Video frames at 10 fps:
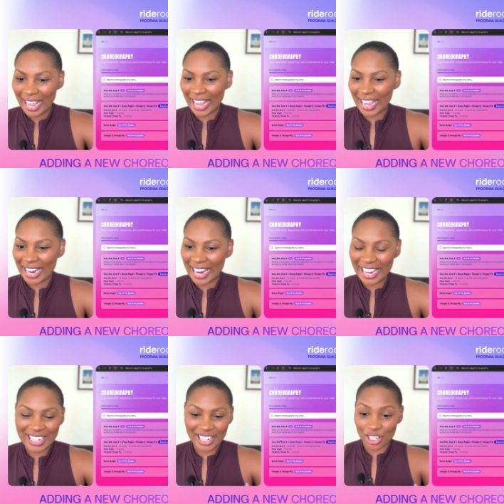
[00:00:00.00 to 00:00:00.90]
and
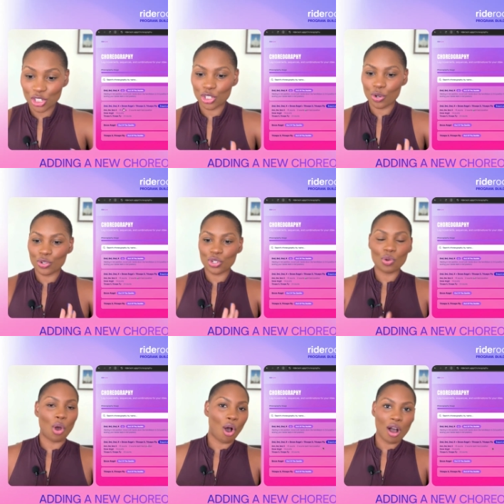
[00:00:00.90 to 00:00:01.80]
it shows
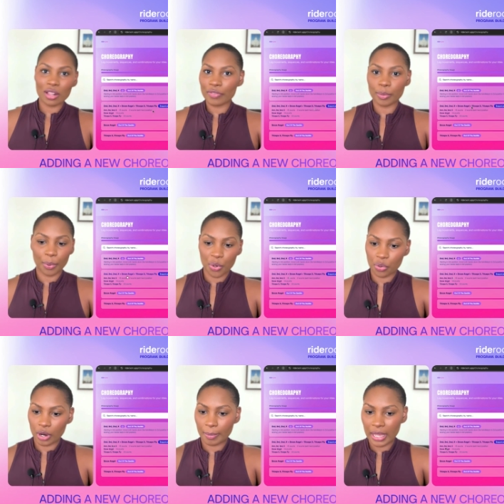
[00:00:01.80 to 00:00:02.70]
you all of the
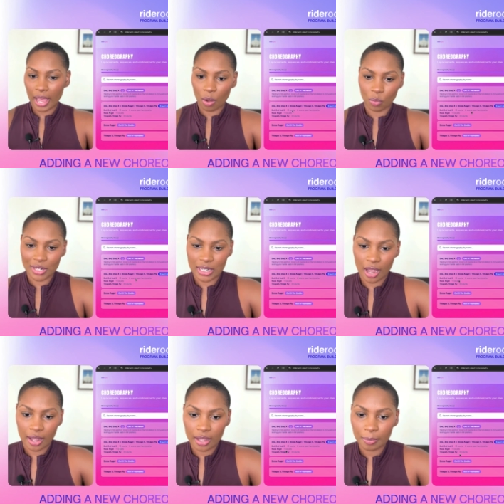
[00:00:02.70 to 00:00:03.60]
programming at one
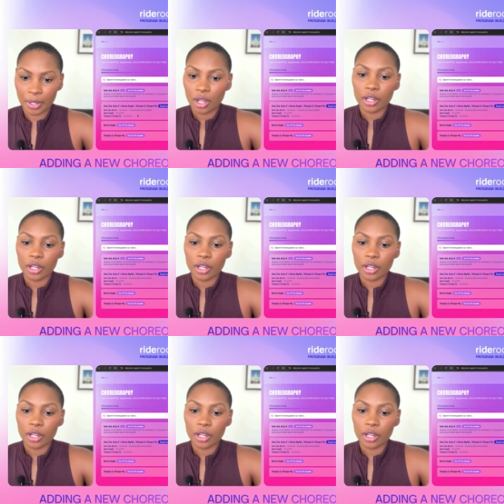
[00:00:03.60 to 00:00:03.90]
time.